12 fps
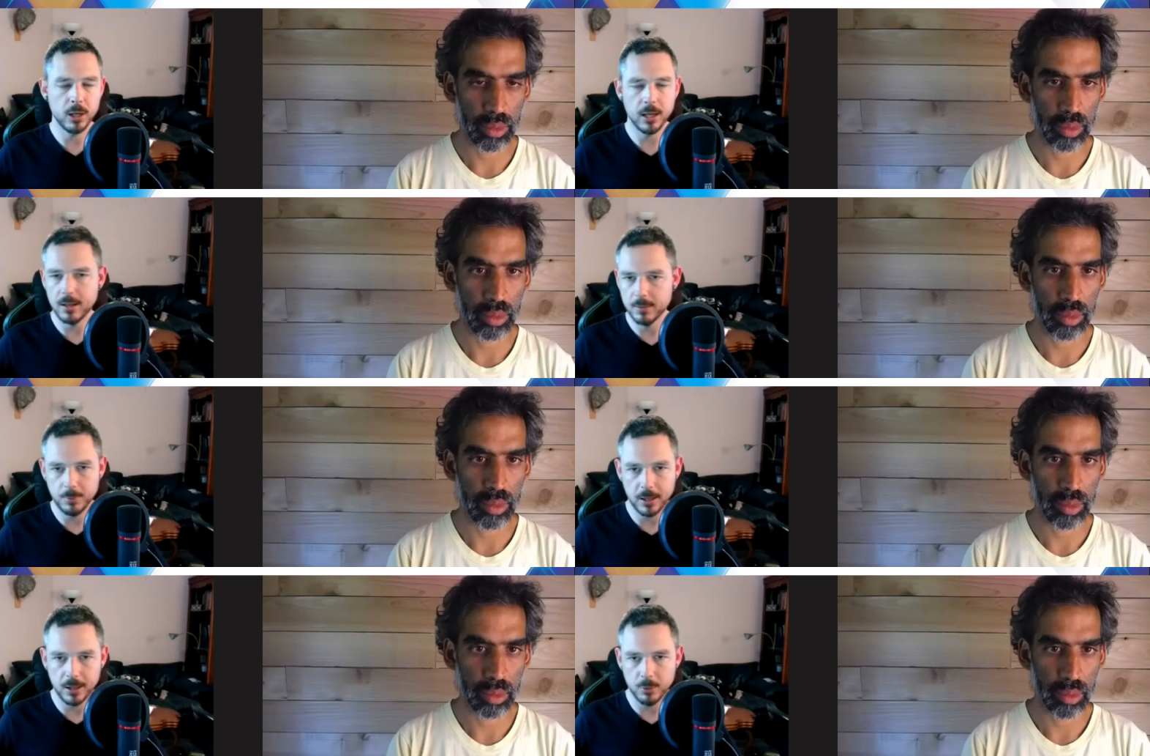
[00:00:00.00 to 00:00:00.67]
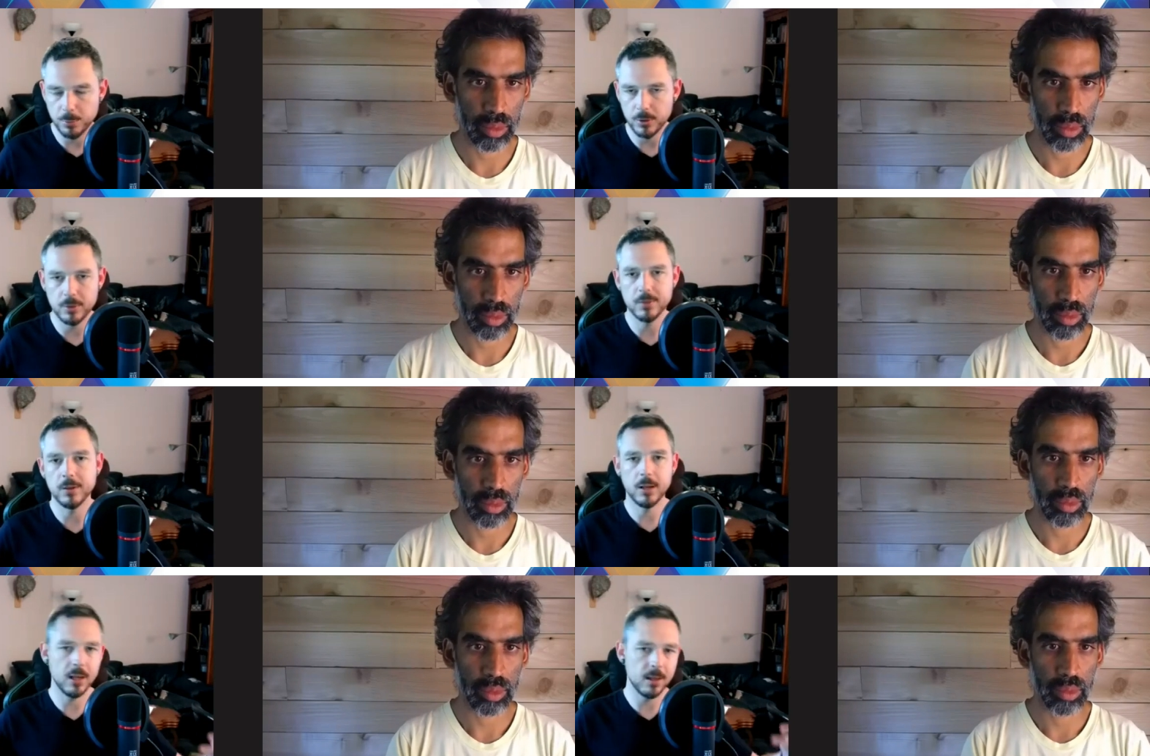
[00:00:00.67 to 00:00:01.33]
Speaker 1: Who cares about the
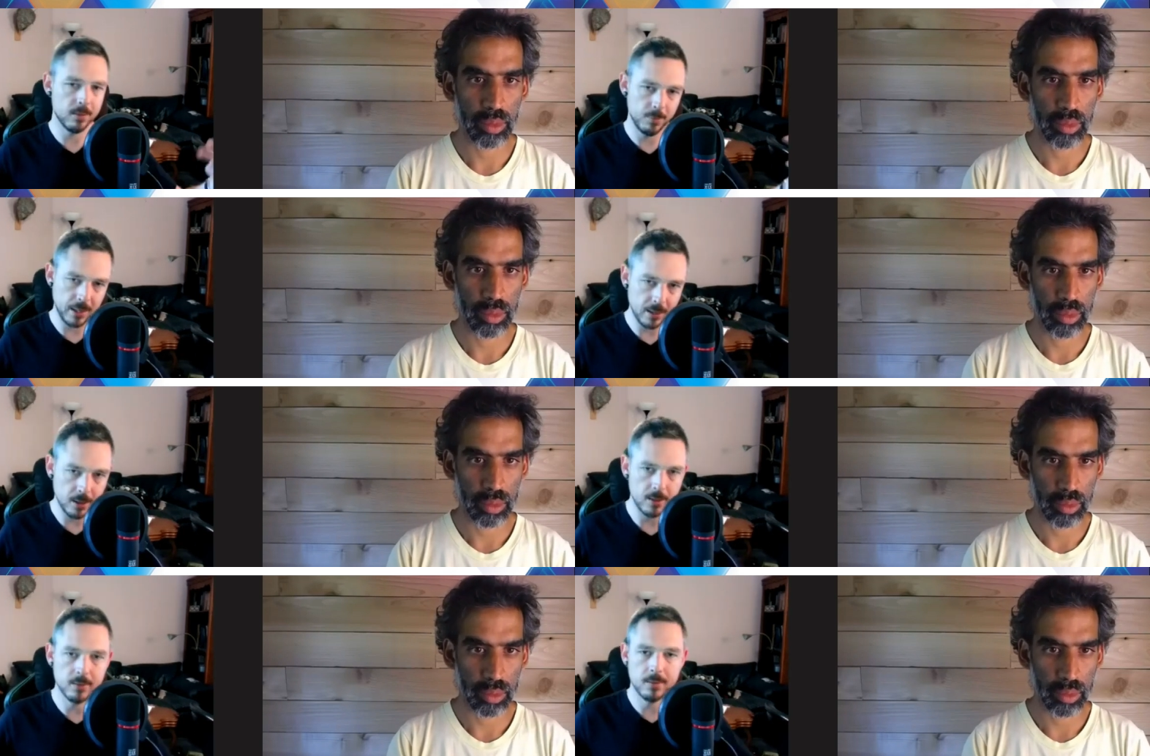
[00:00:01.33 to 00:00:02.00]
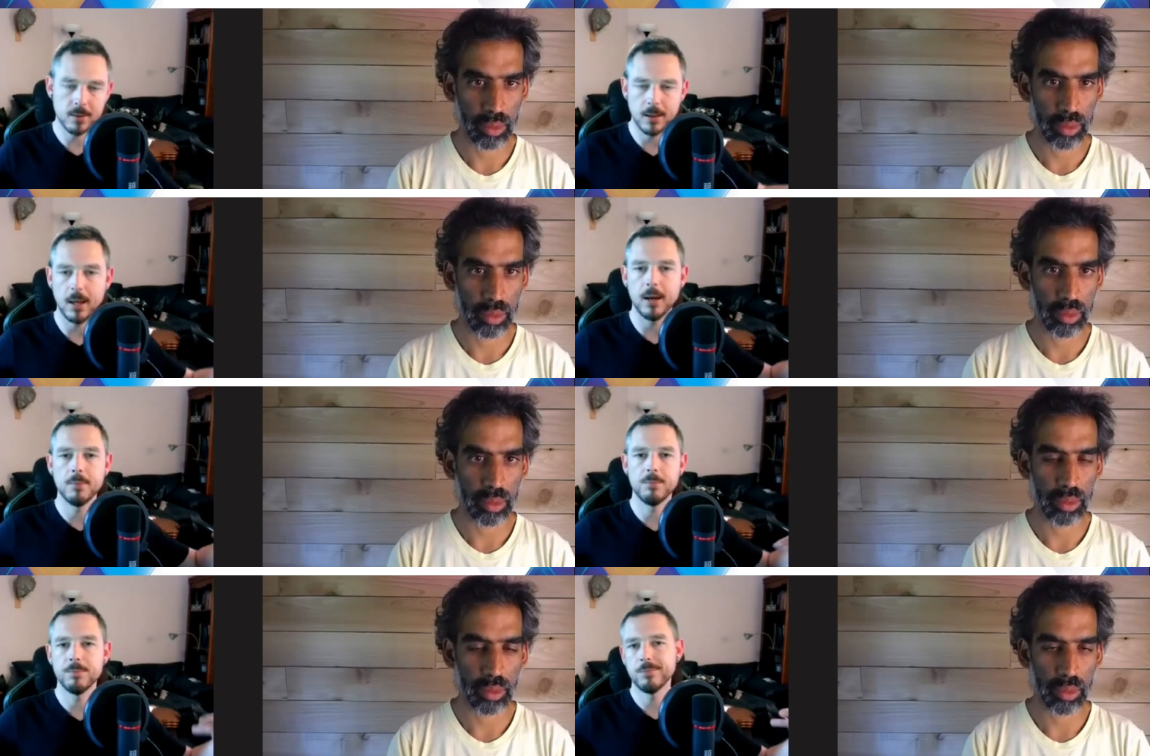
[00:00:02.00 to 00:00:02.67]
boots? Who cares about the this, the
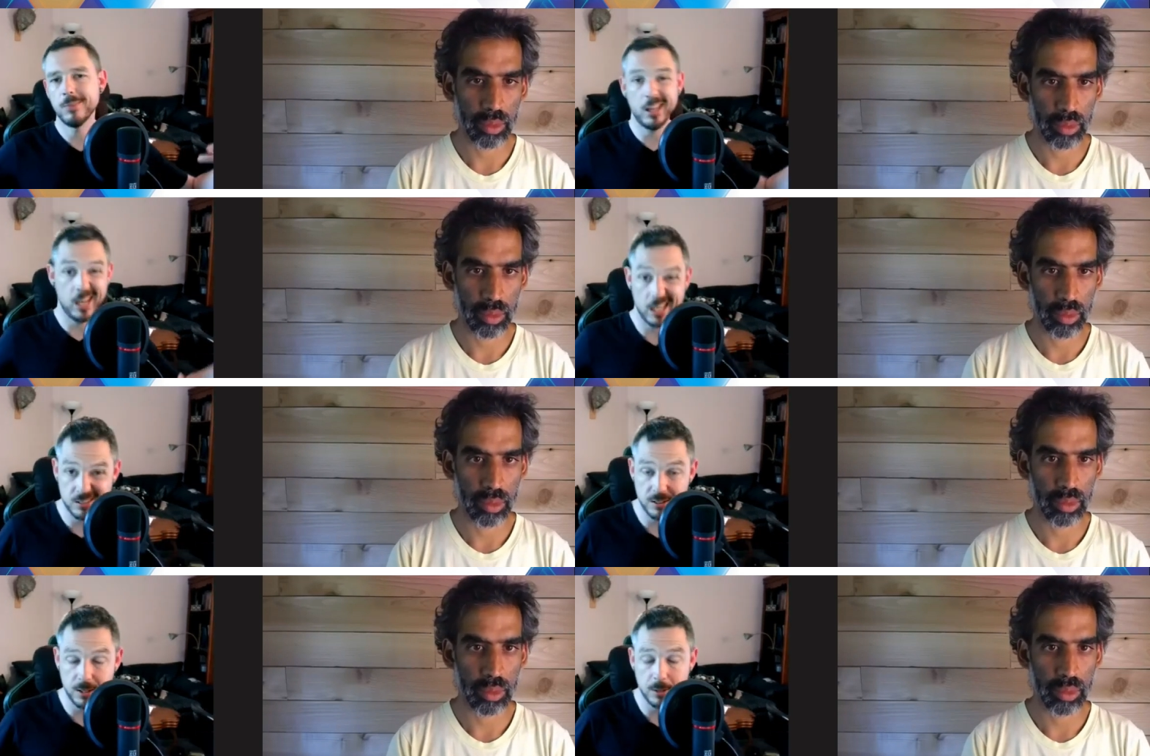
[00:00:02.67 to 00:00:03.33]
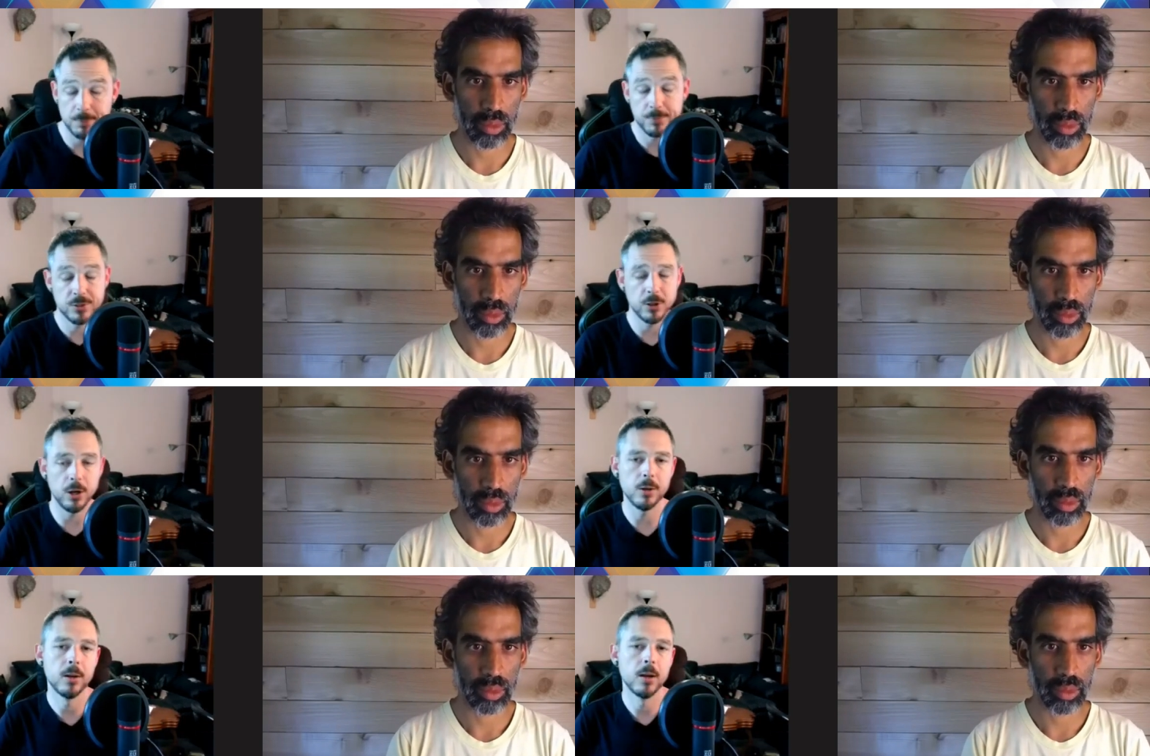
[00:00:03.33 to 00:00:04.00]
that, and the next thing?
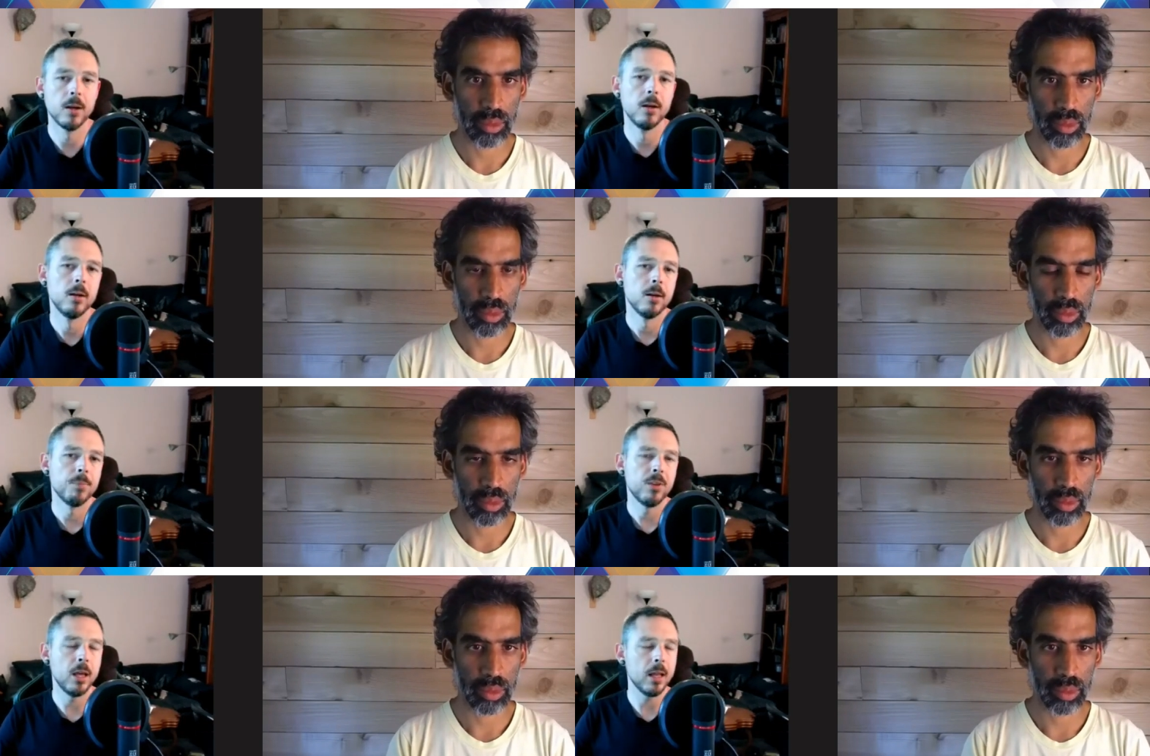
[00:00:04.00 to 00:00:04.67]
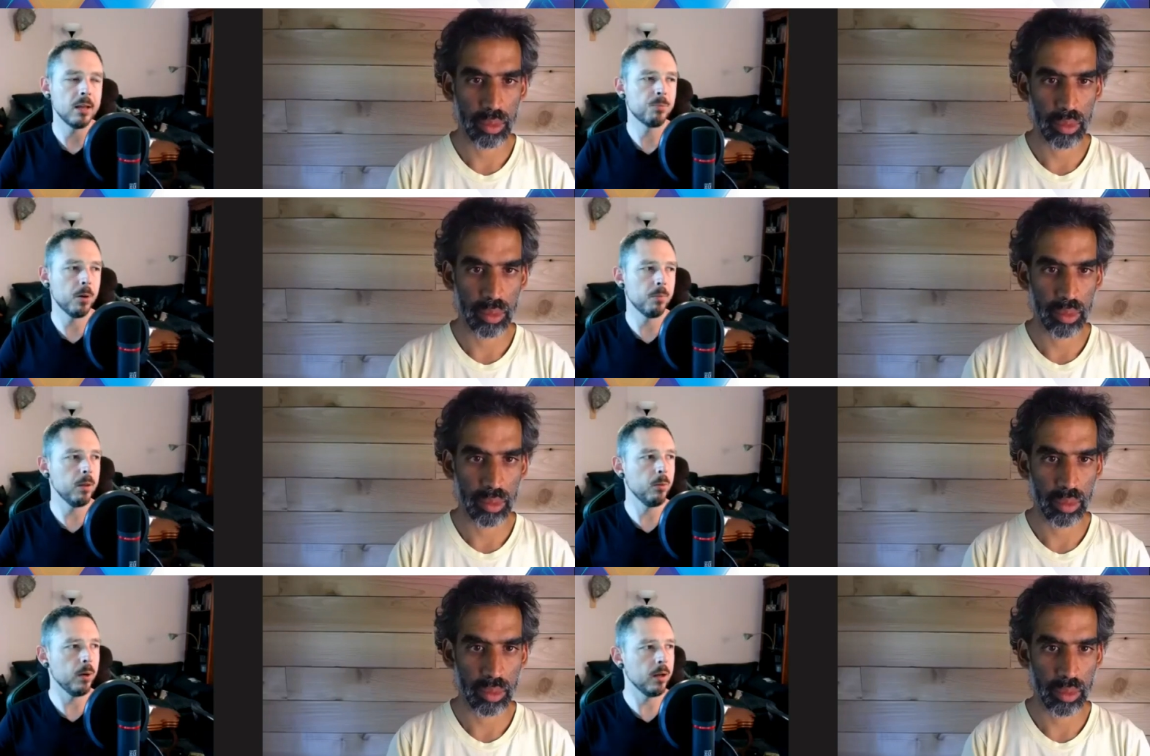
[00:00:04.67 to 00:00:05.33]
So yeah, that's
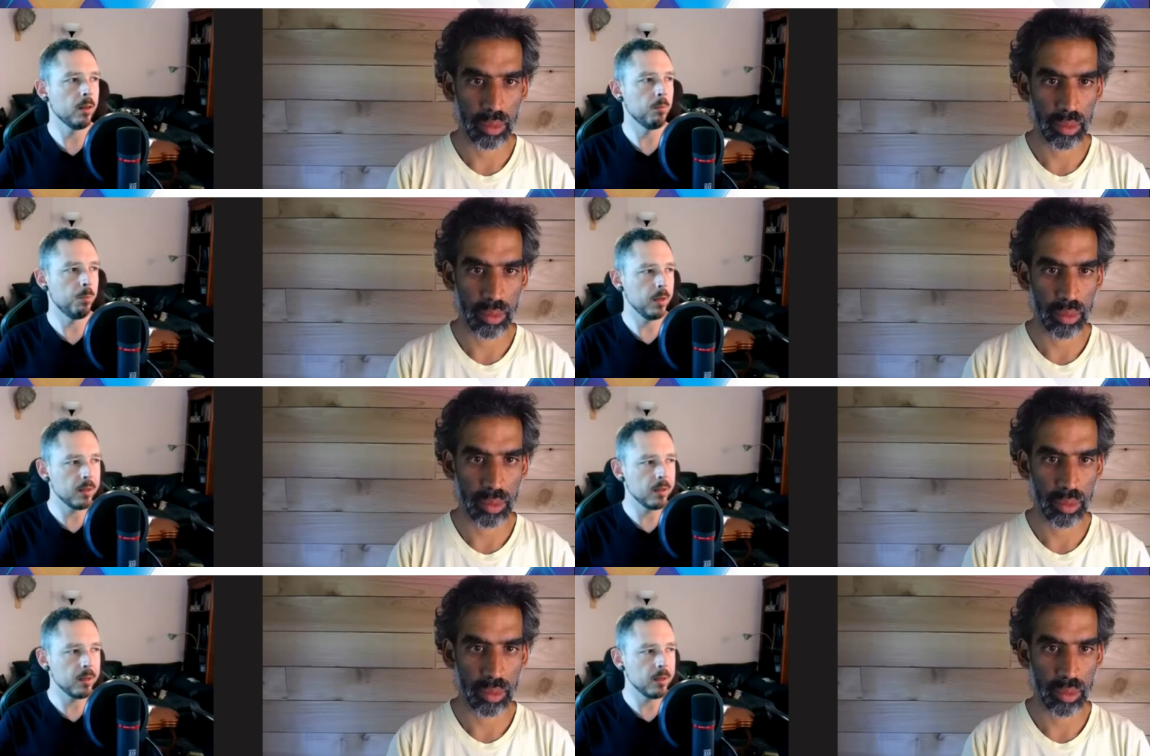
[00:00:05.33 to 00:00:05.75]
probably one of the